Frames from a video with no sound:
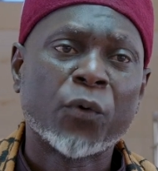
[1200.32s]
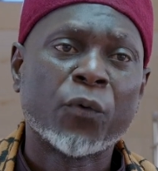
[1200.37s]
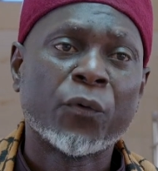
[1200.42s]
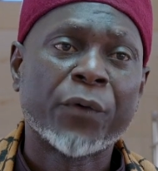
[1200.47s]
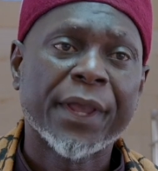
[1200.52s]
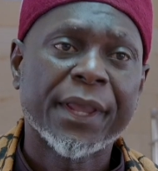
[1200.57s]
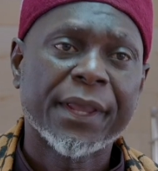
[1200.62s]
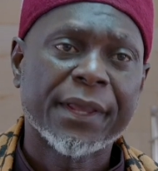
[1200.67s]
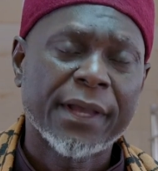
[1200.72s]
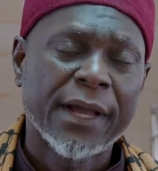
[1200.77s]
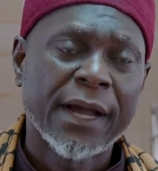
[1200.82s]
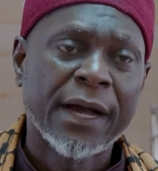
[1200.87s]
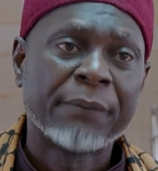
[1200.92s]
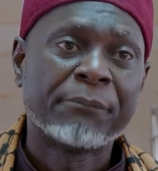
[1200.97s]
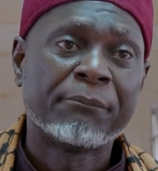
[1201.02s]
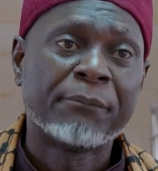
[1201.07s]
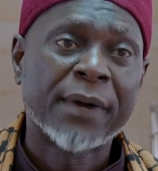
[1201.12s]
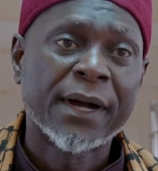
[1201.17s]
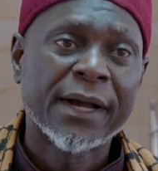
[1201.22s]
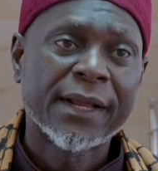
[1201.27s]
way
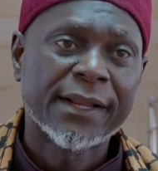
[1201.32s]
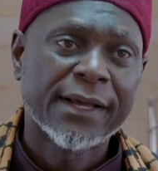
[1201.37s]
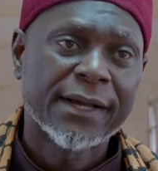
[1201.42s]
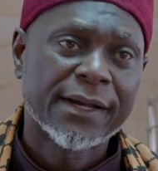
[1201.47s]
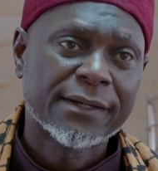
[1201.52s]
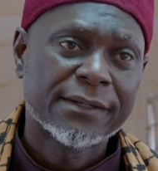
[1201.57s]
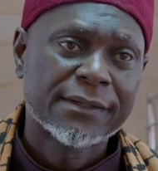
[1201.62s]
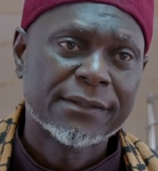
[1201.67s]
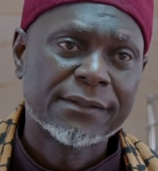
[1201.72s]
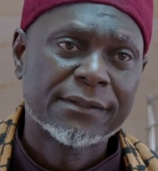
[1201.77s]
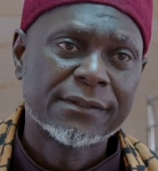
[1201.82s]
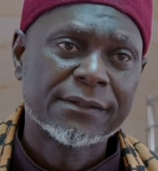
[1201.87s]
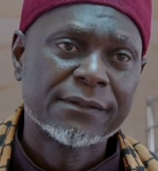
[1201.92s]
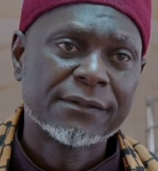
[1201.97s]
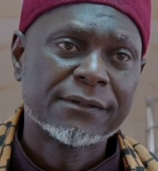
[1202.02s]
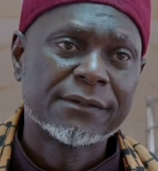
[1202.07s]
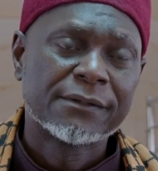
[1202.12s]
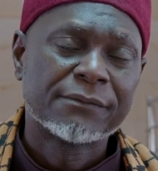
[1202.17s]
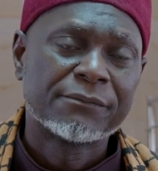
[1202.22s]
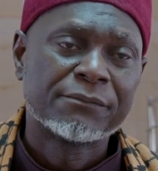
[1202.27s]
and manner
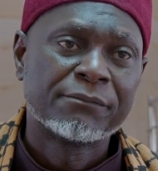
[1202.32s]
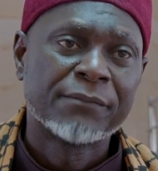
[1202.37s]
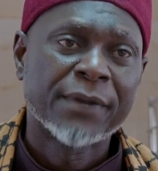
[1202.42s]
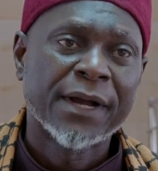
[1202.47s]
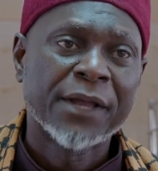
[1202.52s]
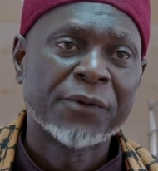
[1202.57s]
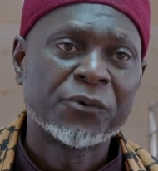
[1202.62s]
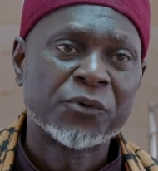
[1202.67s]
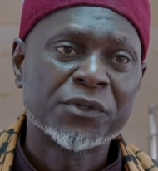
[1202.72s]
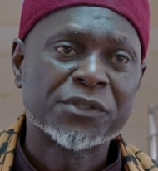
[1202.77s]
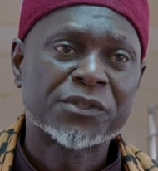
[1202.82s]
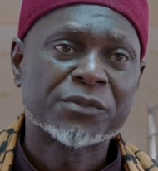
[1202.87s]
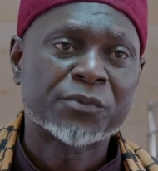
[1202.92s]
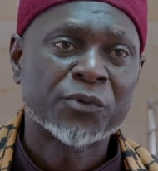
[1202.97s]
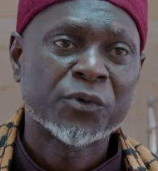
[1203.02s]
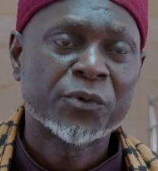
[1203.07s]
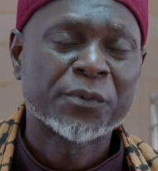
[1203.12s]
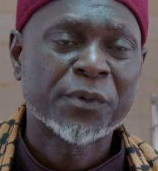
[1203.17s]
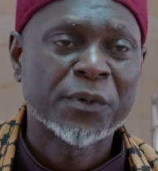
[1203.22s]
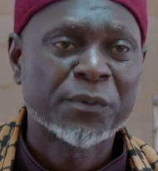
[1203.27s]
by which
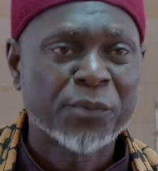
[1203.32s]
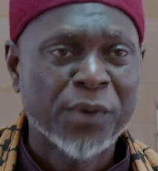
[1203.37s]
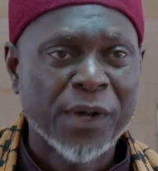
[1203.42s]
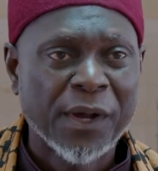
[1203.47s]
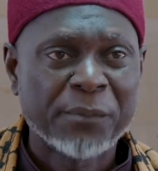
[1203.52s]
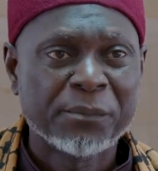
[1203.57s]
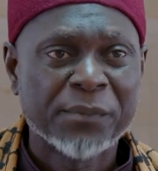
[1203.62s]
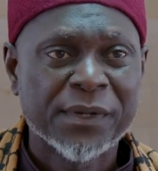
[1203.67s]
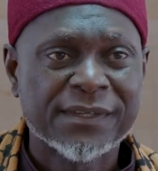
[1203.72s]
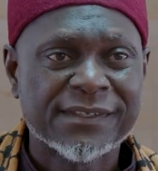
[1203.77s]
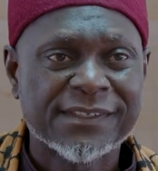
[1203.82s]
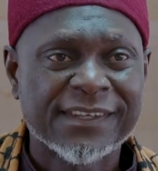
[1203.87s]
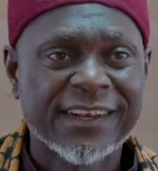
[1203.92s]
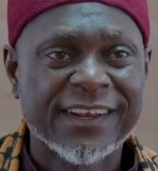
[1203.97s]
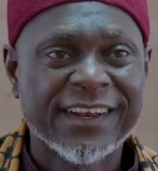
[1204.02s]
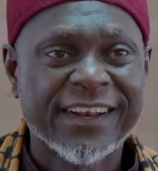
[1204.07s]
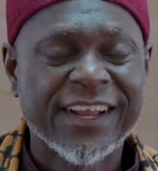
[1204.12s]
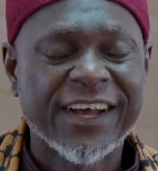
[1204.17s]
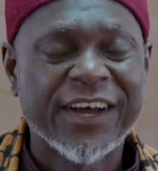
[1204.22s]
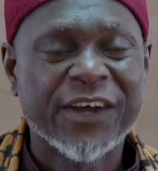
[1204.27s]
Prophet Muhammad
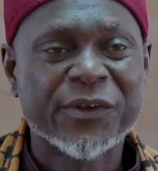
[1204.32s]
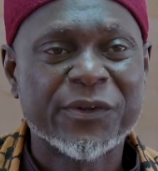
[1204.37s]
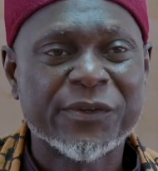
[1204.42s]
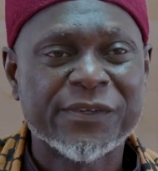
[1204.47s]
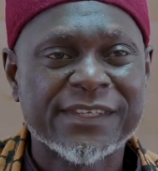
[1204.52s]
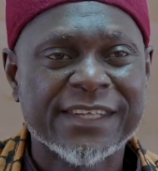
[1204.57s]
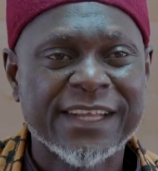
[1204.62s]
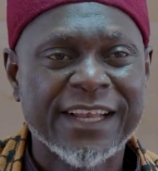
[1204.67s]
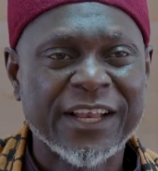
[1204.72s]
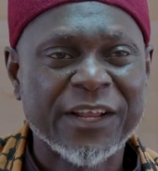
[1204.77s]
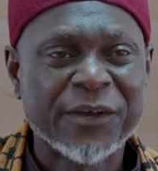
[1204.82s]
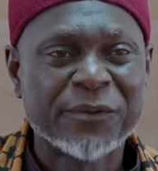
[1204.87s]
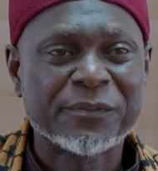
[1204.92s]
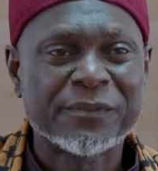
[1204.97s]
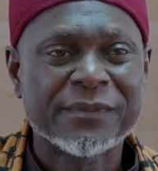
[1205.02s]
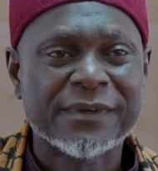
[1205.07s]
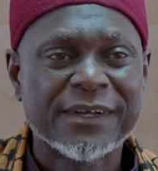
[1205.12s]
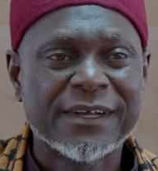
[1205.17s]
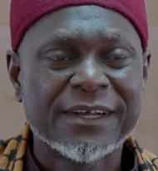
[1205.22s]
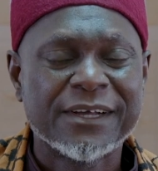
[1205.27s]
sallallahu alaihi wasallam
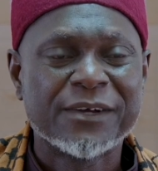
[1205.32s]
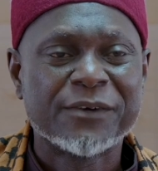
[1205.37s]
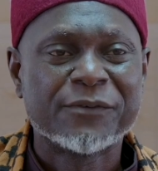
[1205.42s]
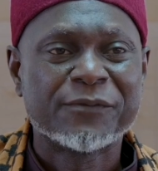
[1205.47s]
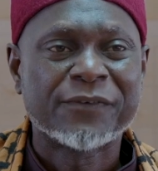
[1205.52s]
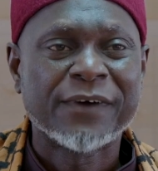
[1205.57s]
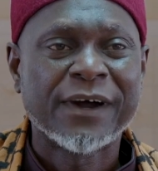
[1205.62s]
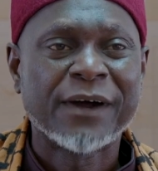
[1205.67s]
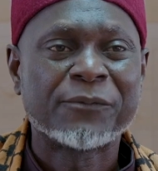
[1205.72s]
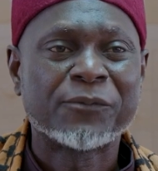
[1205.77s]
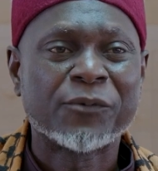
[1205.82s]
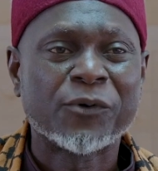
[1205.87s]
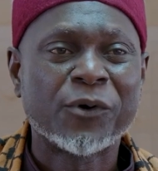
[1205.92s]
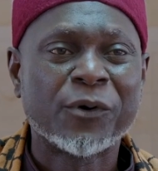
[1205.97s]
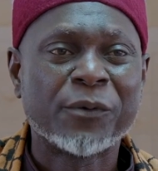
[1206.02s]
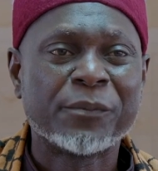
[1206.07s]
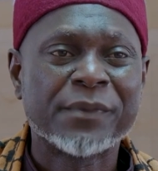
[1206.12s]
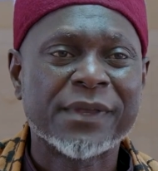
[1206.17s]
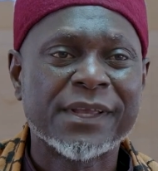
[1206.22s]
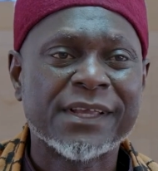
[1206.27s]

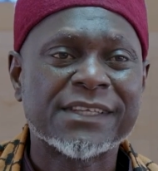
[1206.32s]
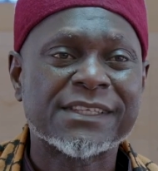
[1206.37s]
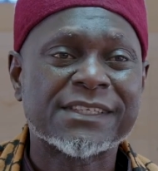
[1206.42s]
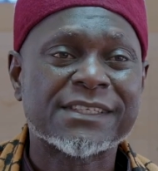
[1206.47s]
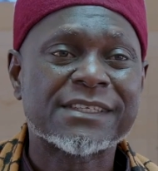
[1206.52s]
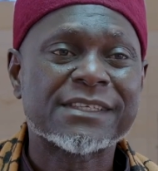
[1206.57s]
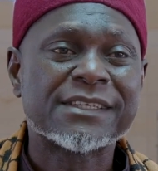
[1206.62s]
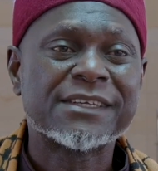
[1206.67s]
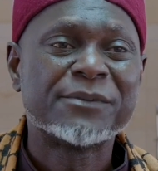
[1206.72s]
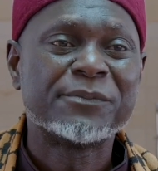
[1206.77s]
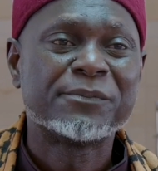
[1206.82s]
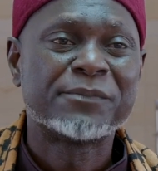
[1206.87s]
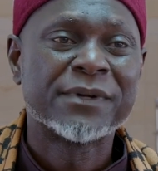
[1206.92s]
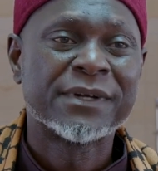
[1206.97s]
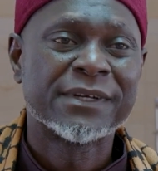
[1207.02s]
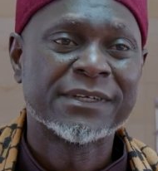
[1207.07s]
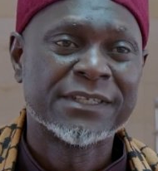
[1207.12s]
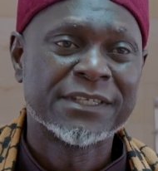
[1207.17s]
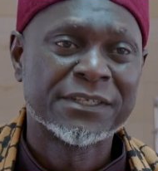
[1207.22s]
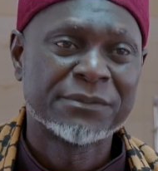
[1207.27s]
perform his
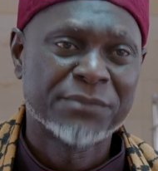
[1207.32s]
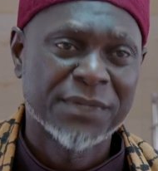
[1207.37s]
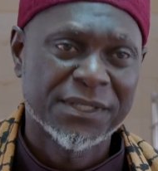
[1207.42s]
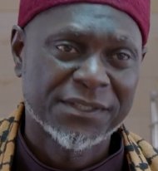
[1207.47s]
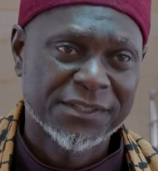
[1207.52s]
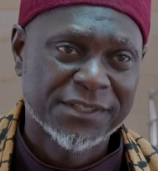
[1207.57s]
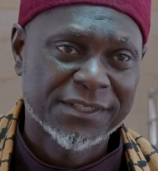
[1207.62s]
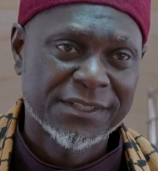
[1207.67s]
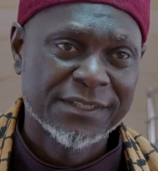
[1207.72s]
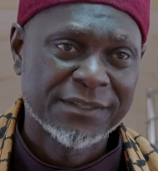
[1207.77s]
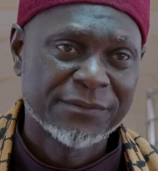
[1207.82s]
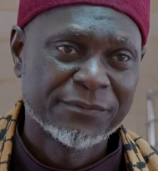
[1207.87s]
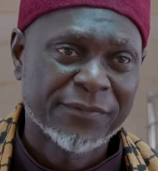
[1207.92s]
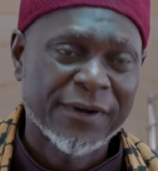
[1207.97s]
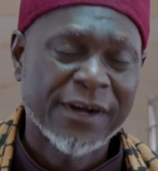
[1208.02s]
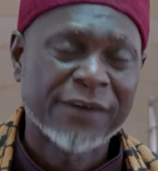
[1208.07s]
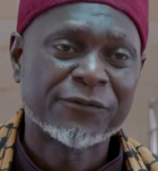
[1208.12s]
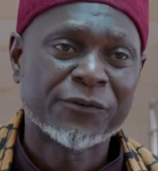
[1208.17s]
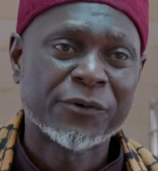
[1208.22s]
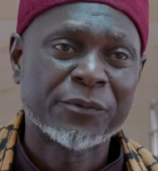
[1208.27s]
pilgrimage,
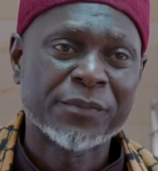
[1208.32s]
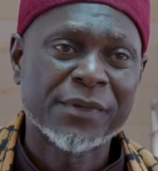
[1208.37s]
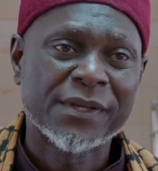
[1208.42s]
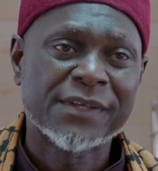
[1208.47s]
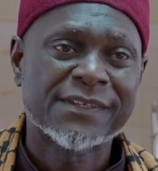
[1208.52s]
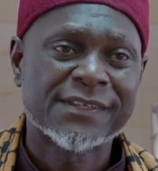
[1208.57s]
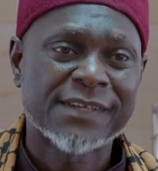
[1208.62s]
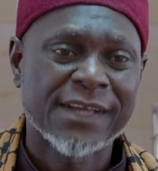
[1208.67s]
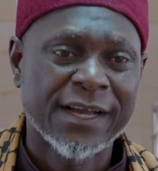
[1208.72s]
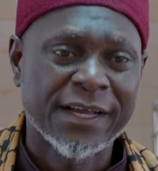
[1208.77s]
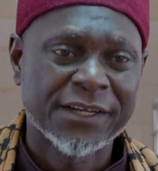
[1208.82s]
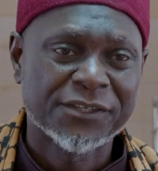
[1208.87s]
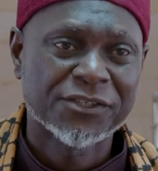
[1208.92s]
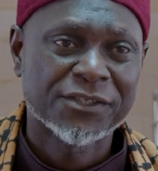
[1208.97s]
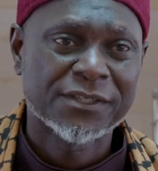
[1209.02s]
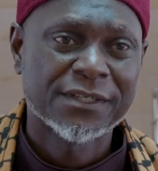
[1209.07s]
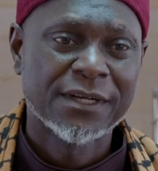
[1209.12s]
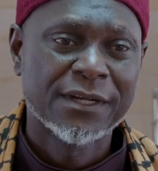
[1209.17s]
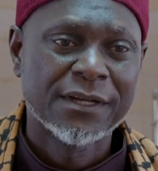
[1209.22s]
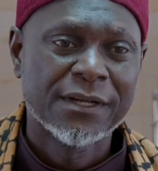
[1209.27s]
perform his
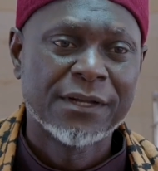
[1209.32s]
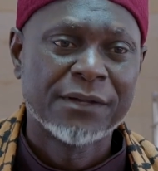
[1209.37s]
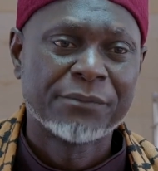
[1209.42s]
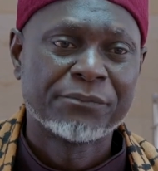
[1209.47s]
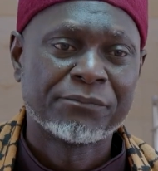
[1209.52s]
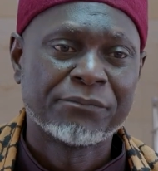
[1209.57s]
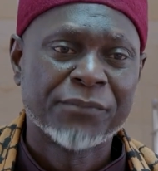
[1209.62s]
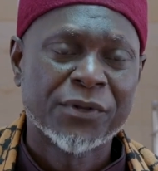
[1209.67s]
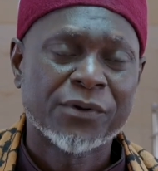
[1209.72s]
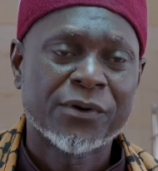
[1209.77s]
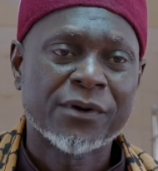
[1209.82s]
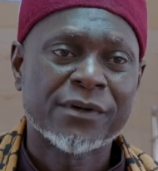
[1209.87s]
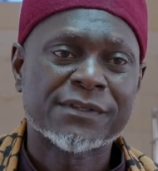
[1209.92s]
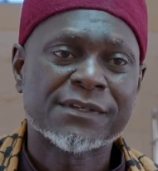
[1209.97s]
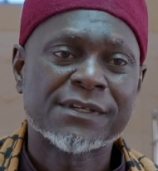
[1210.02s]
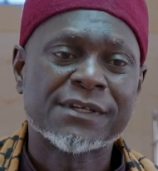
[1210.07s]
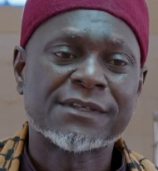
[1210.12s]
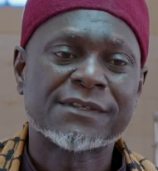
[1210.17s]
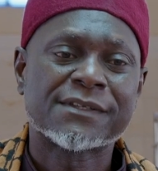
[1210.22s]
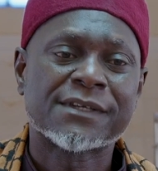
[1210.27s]
Hajj, because
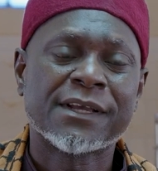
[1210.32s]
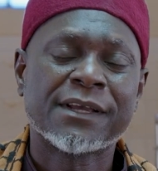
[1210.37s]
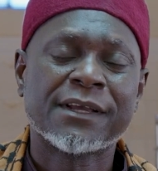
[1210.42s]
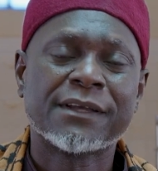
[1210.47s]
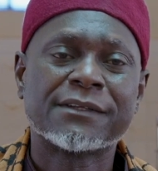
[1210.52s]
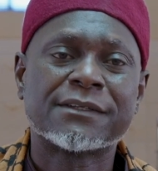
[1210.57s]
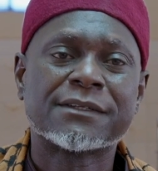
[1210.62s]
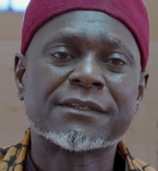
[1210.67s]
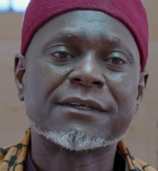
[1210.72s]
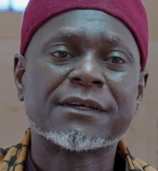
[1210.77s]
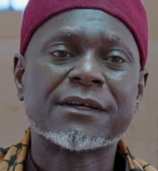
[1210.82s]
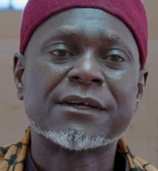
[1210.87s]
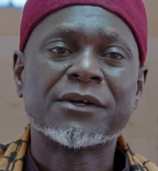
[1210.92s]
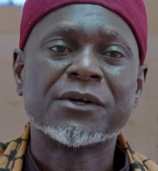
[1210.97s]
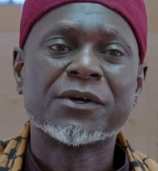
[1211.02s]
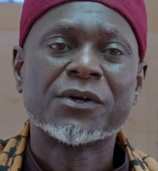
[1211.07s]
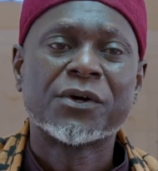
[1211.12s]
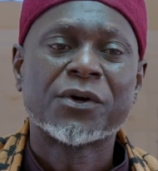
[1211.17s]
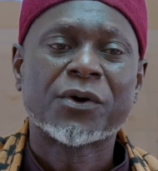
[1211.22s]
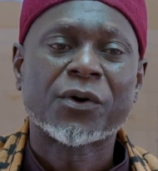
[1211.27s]
he said,
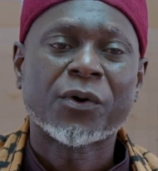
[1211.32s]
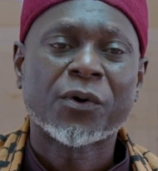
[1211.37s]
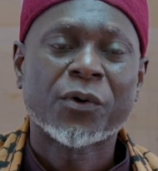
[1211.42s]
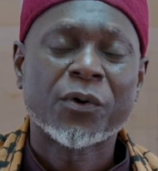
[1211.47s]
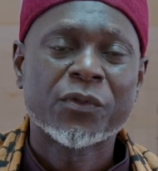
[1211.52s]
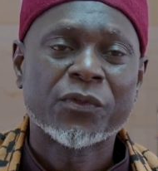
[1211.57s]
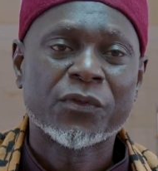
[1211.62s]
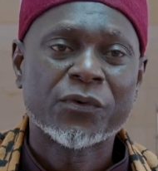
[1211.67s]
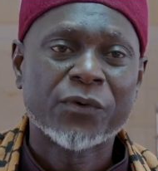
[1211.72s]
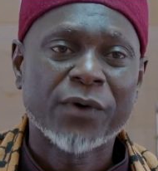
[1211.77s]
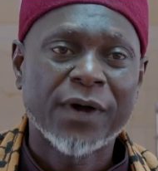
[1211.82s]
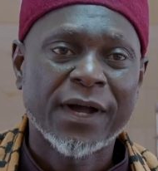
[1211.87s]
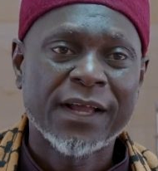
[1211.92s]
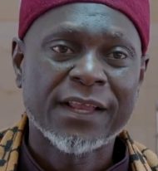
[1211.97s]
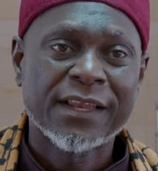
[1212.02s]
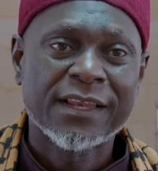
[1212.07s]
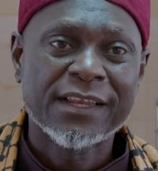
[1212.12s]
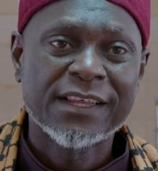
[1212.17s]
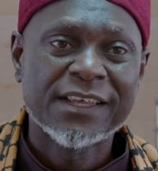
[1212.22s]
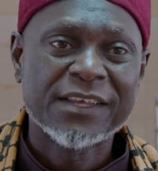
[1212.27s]
"Khudhu
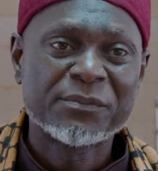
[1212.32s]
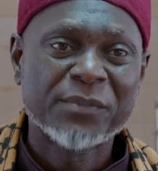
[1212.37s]
anni